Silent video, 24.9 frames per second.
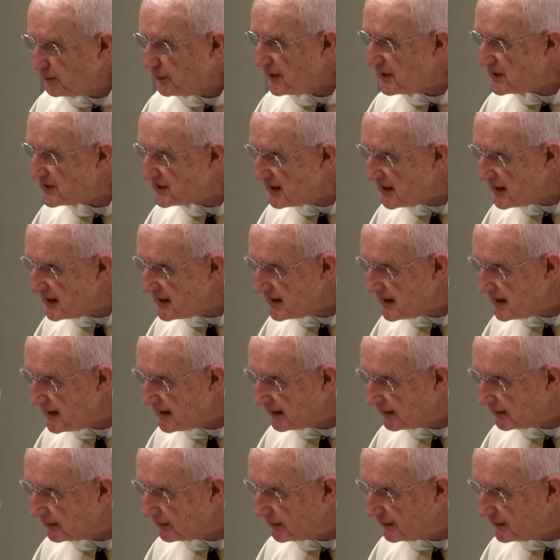we
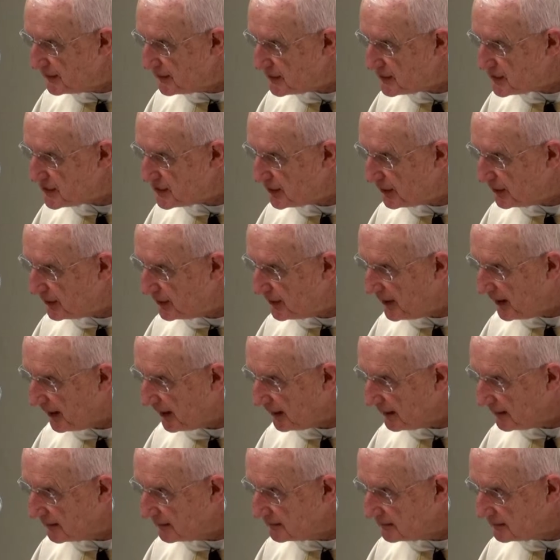seeking on this journey?
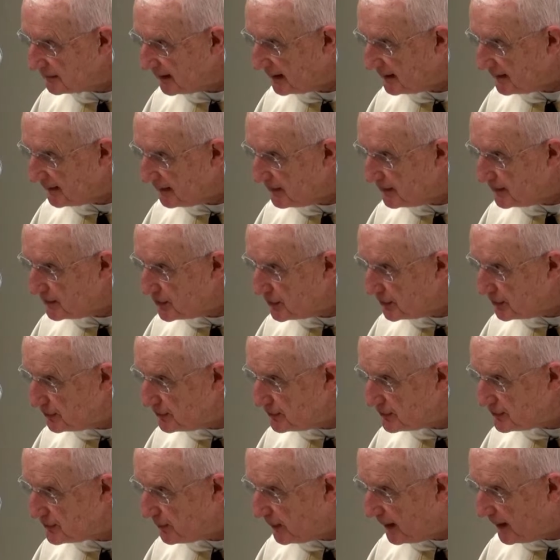Like the
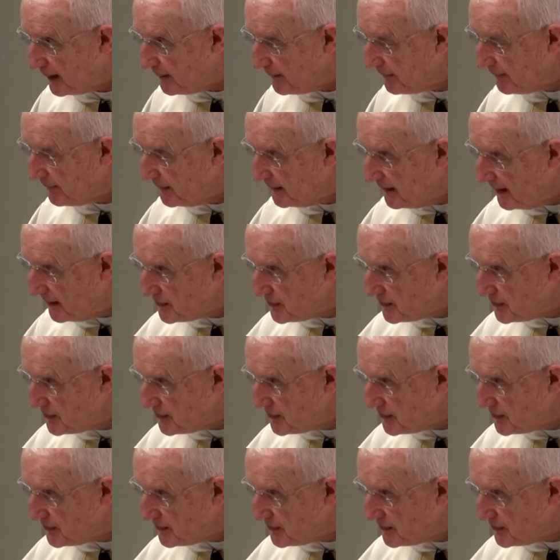Jews, the